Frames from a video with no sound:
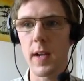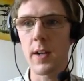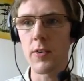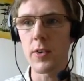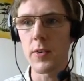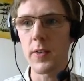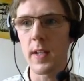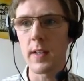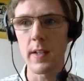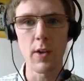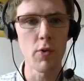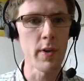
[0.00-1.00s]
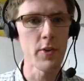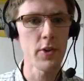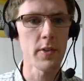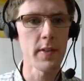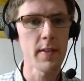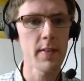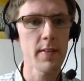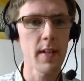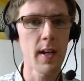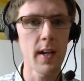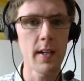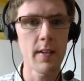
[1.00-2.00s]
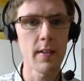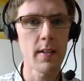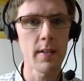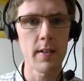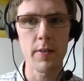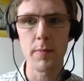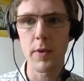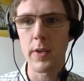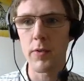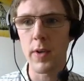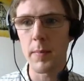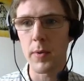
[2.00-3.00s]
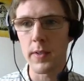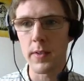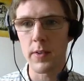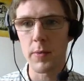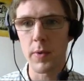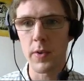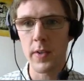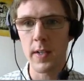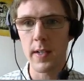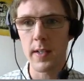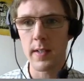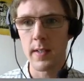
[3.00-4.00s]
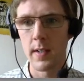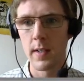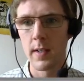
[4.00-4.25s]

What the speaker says: as you see in the orange on this slide, and as Murray Gray pointed towards earlier.